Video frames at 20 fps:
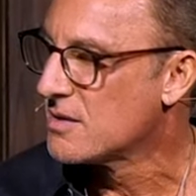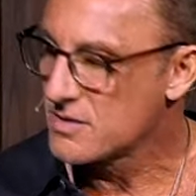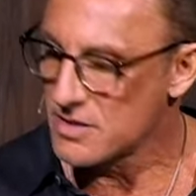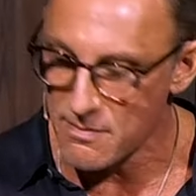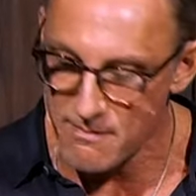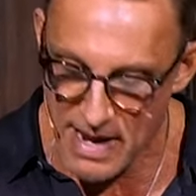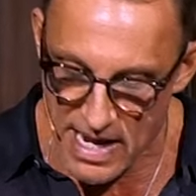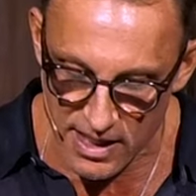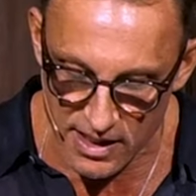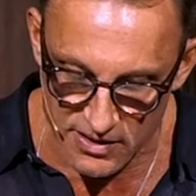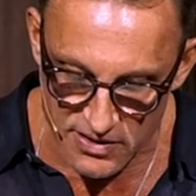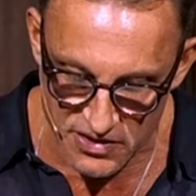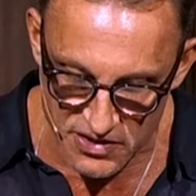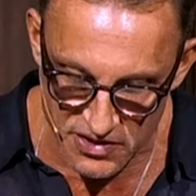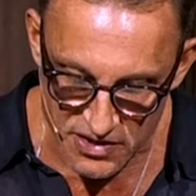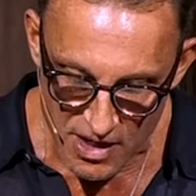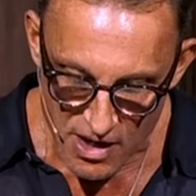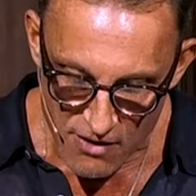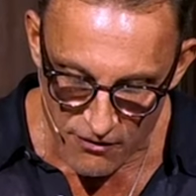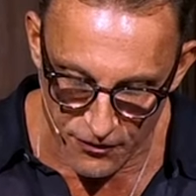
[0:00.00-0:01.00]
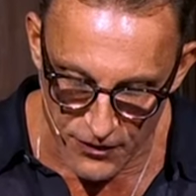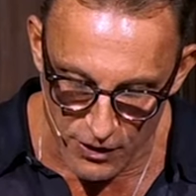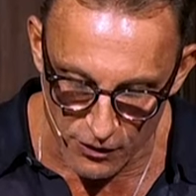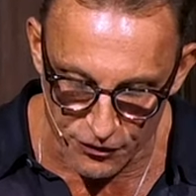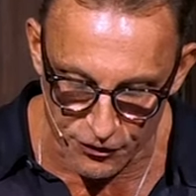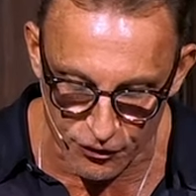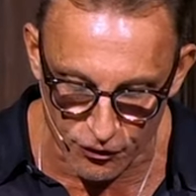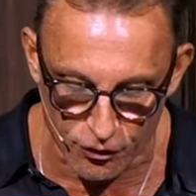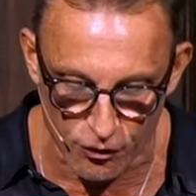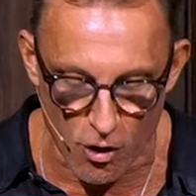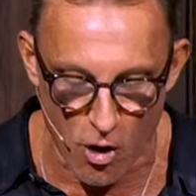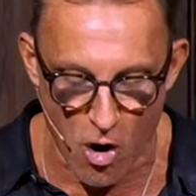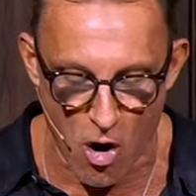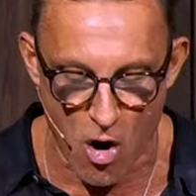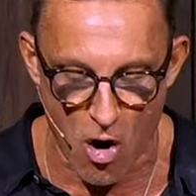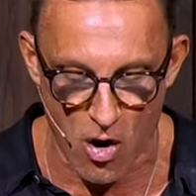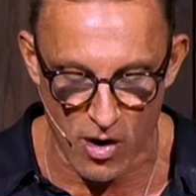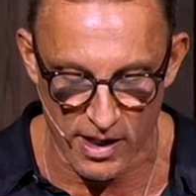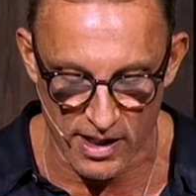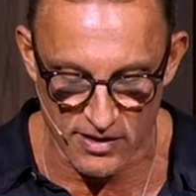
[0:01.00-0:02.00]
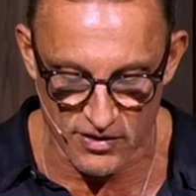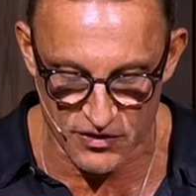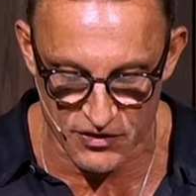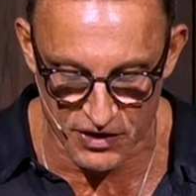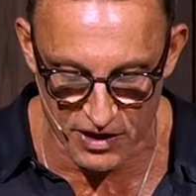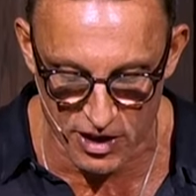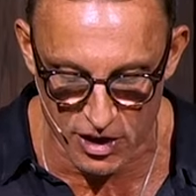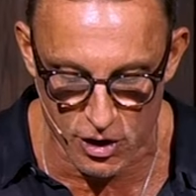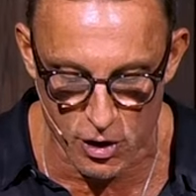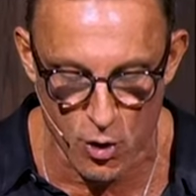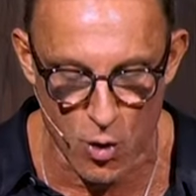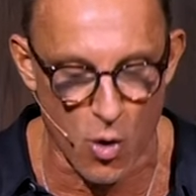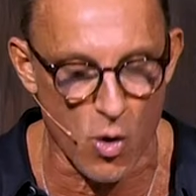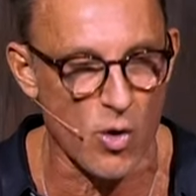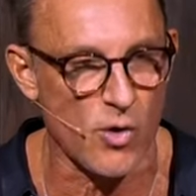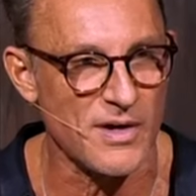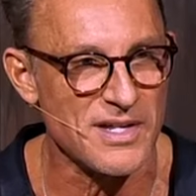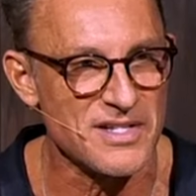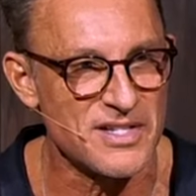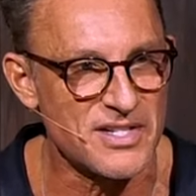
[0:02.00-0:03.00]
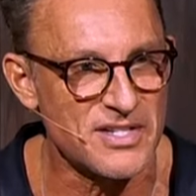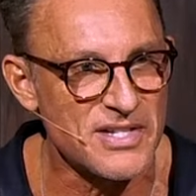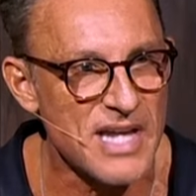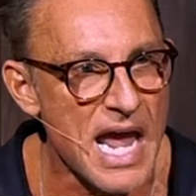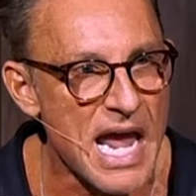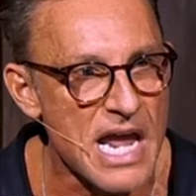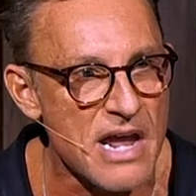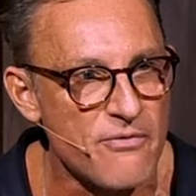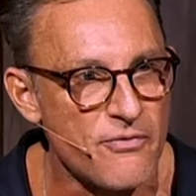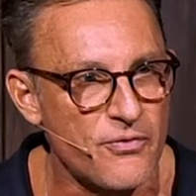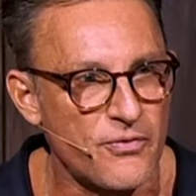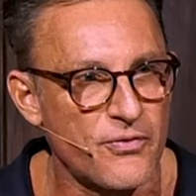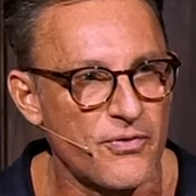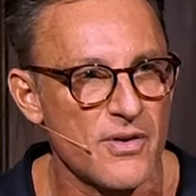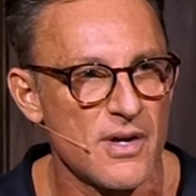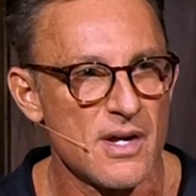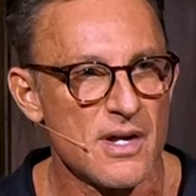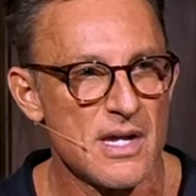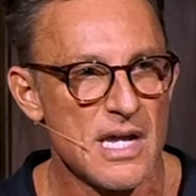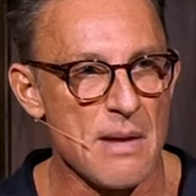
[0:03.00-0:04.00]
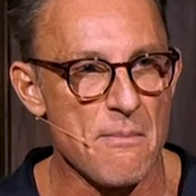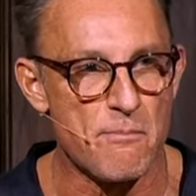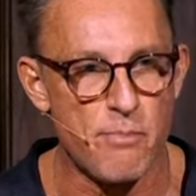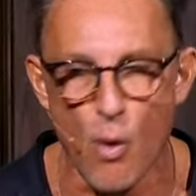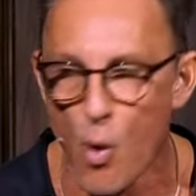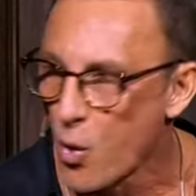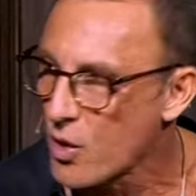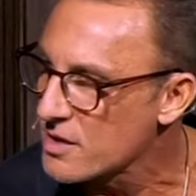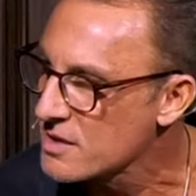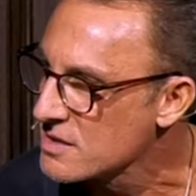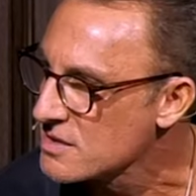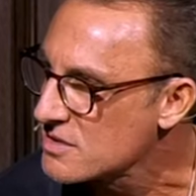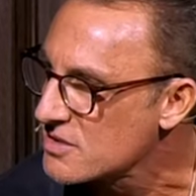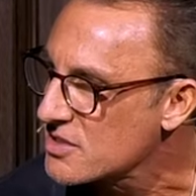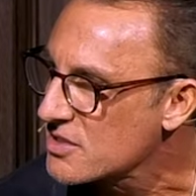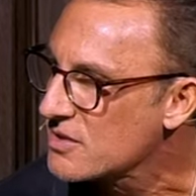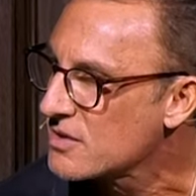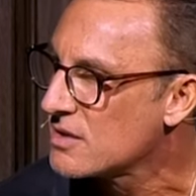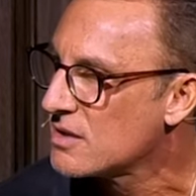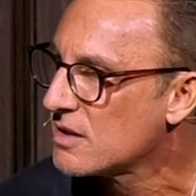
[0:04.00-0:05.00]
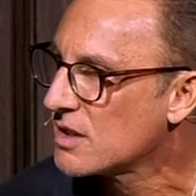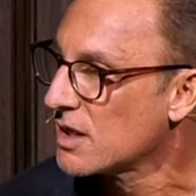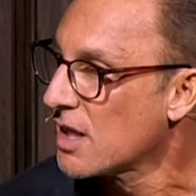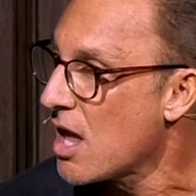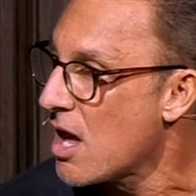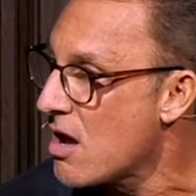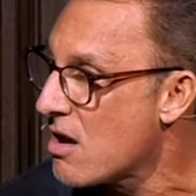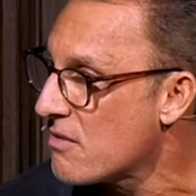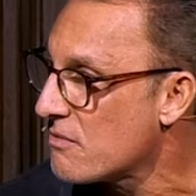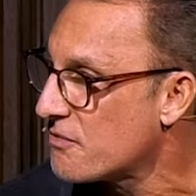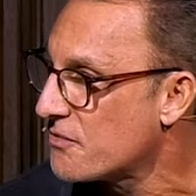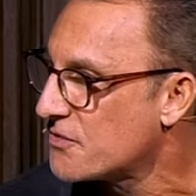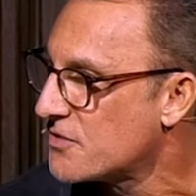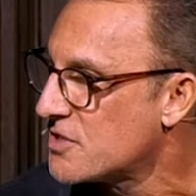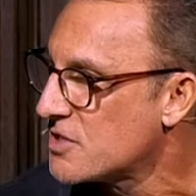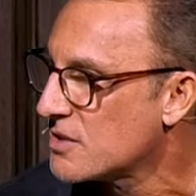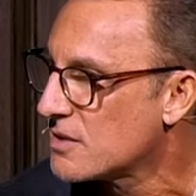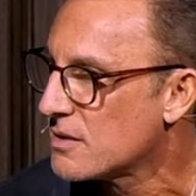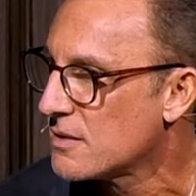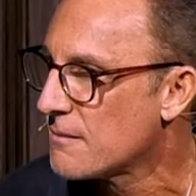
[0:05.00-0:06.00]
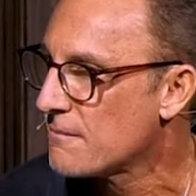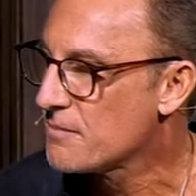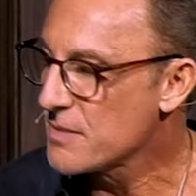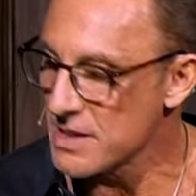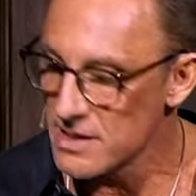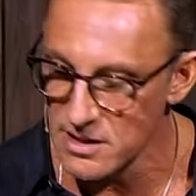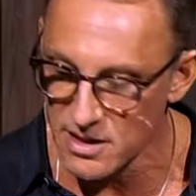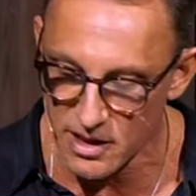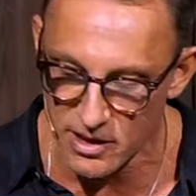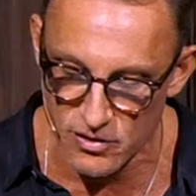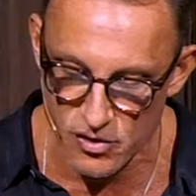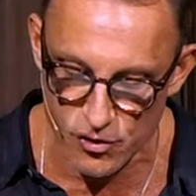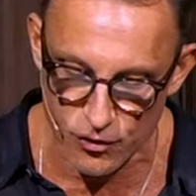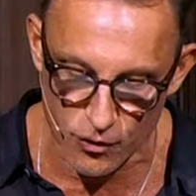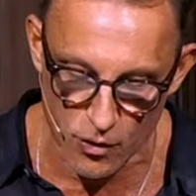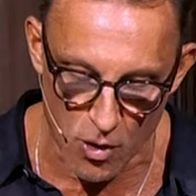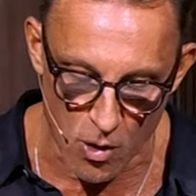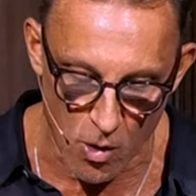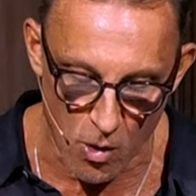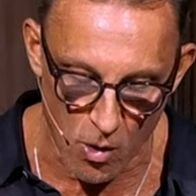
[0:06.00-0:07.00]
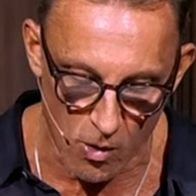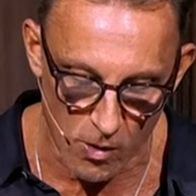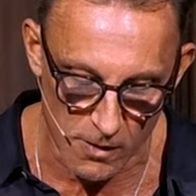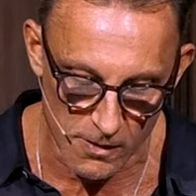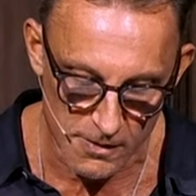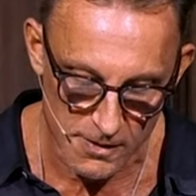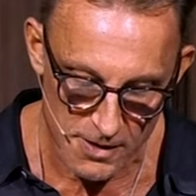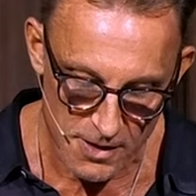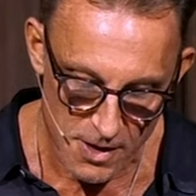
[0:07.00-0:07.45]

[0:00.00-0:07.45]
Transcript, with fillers: to make us feel strong and secure and safe, important, loved, in control.